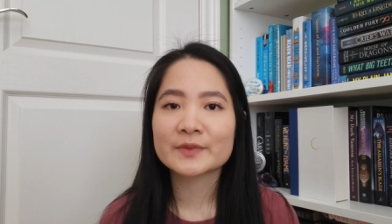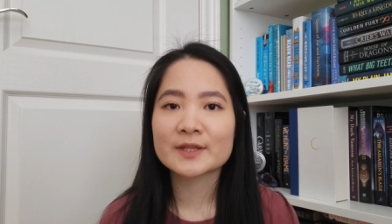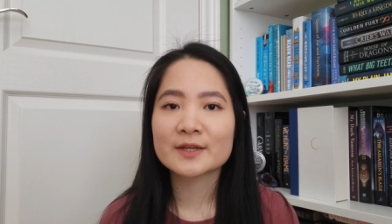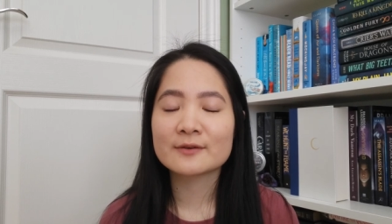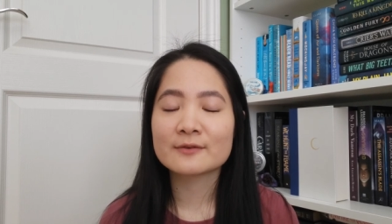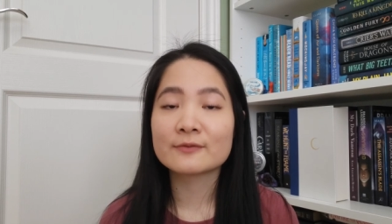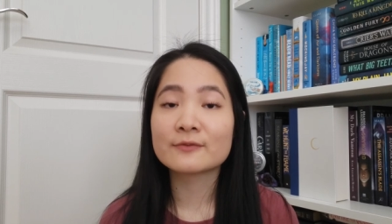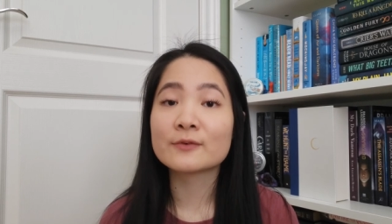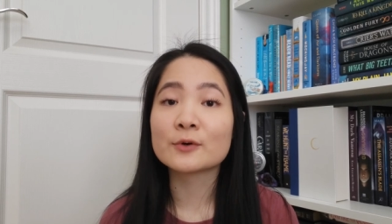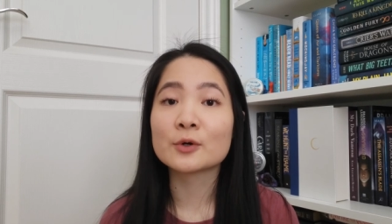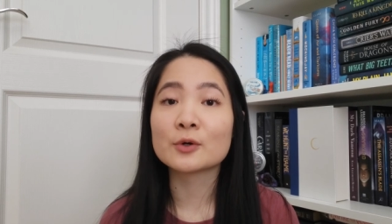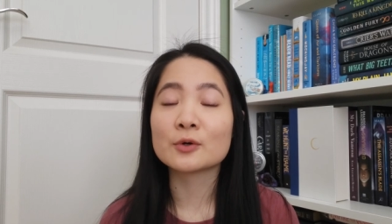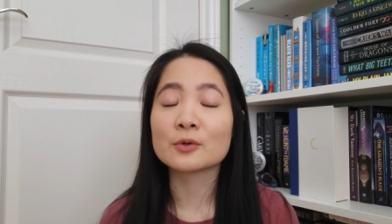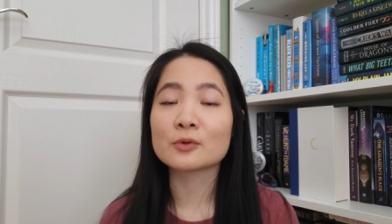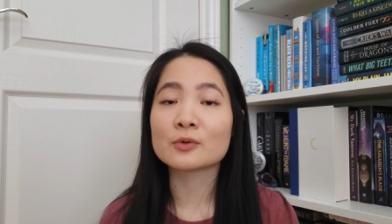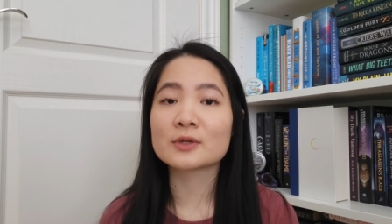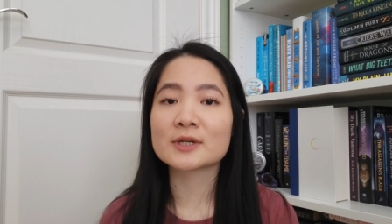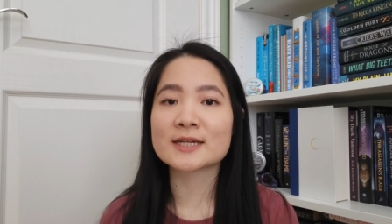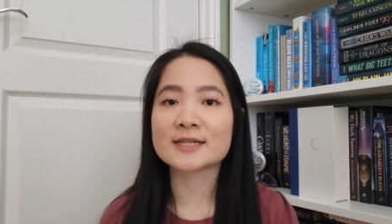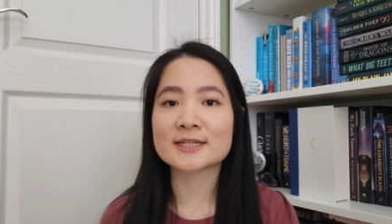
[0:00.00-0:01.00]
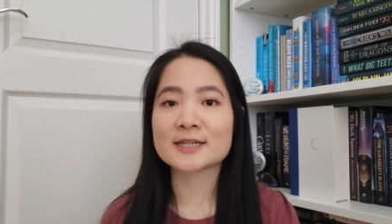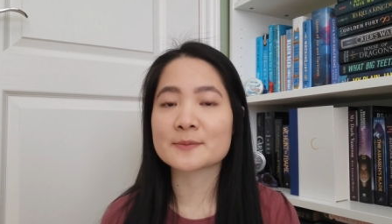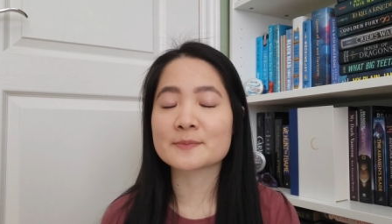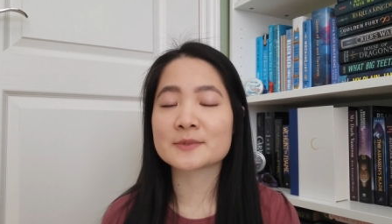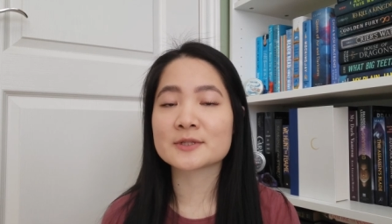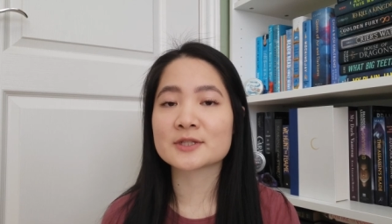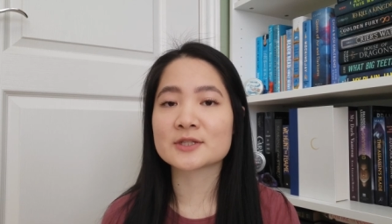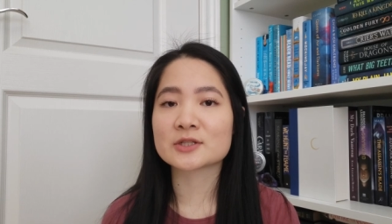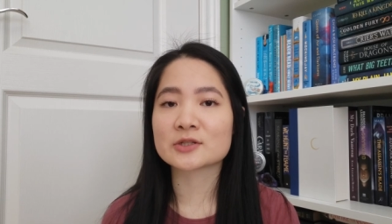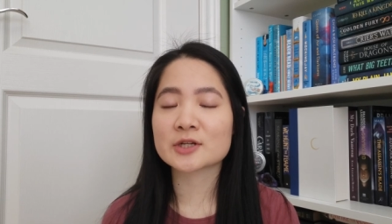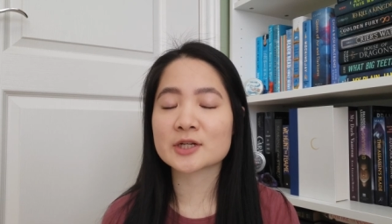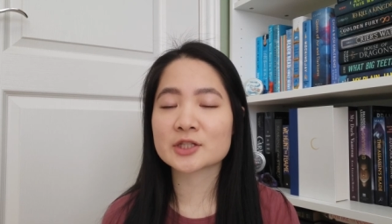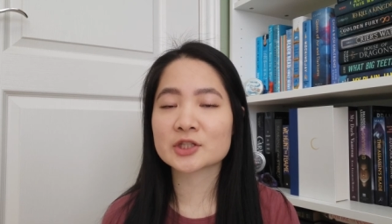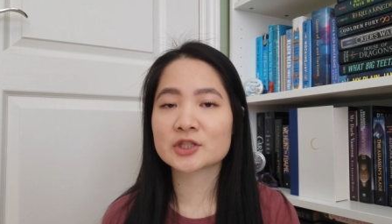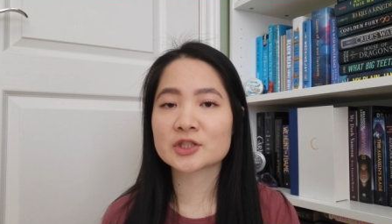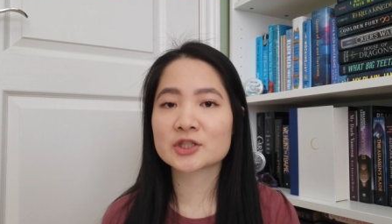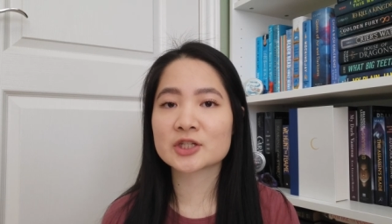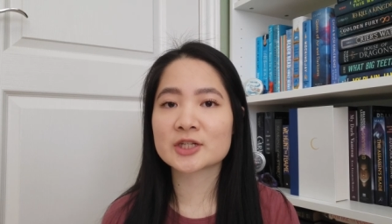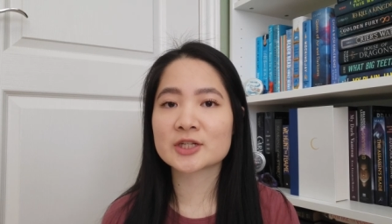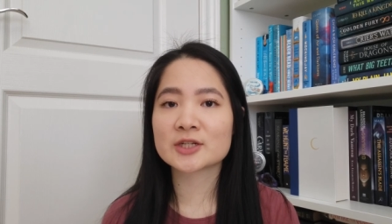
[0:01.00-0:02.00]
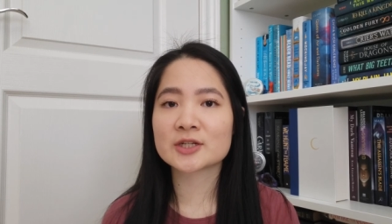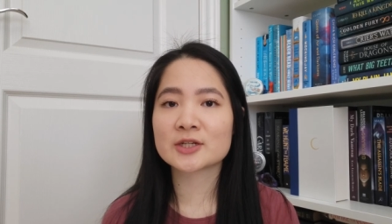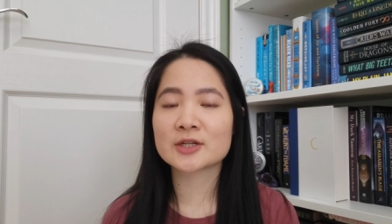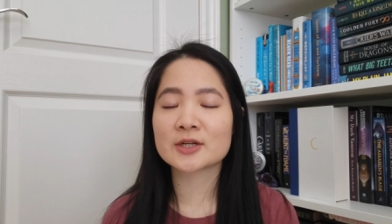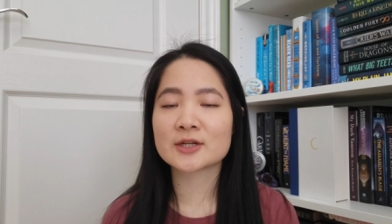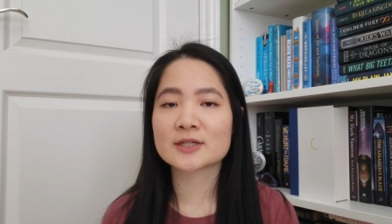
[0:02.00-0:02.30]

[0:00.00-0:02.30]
full in-depth discussion